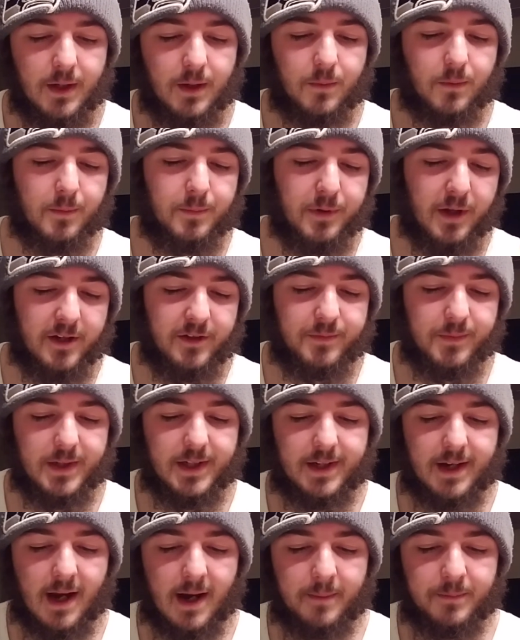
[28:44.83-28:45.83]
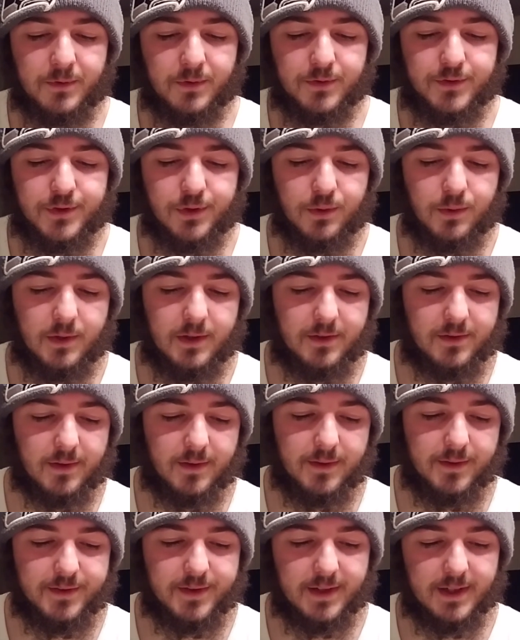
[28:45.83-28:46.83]
Replacement of capital, 2.
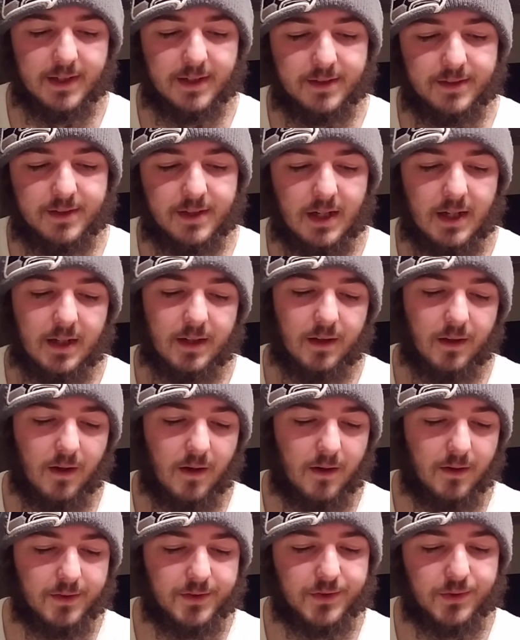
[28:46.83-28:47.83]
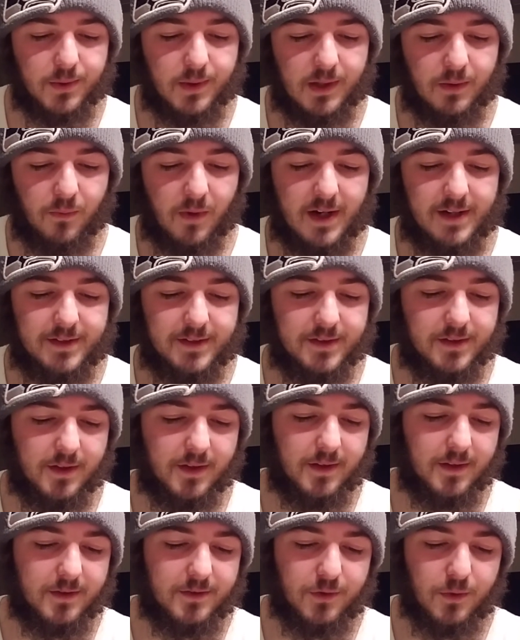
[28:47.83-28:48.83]
Insurance against loss, 3. Wages
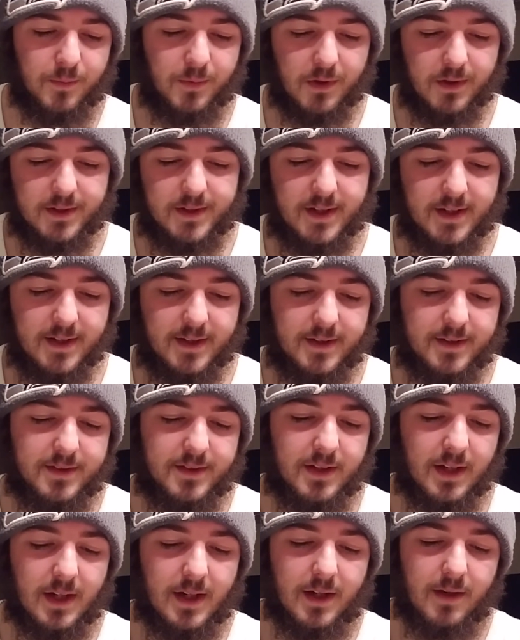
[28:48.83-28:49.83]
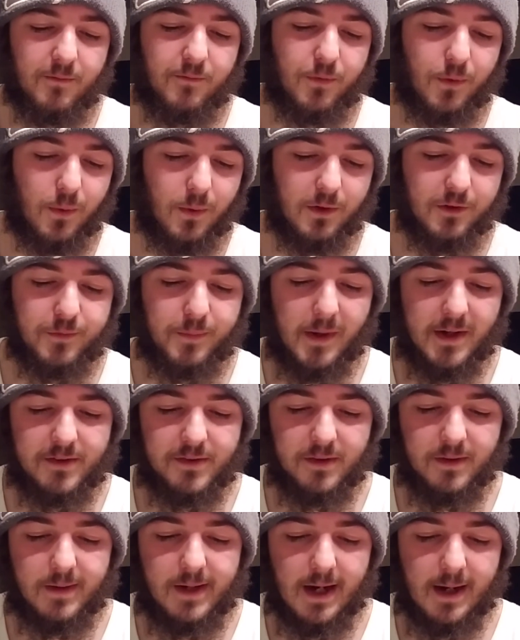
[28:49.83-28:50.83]
of the superintendents, 4.
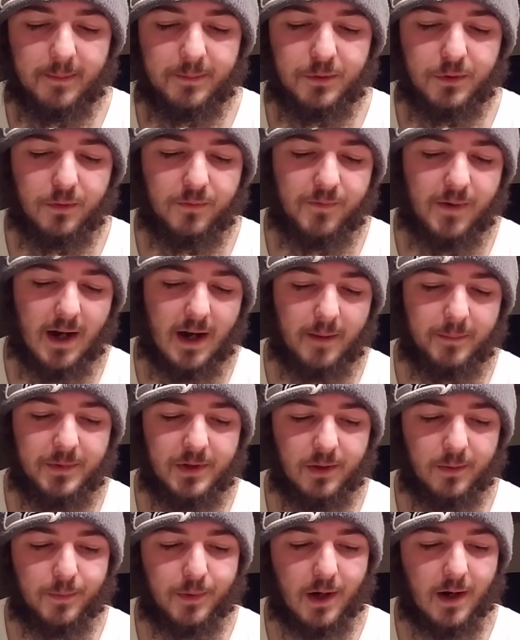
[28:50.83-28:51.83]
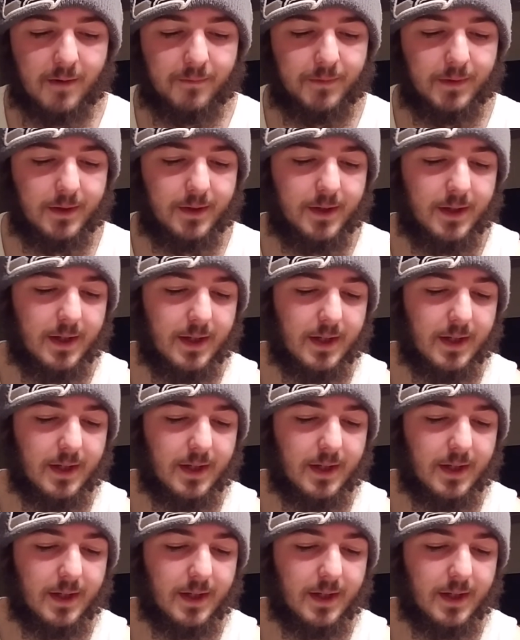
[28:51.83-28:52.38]
Special of capital, 5. Pure profit.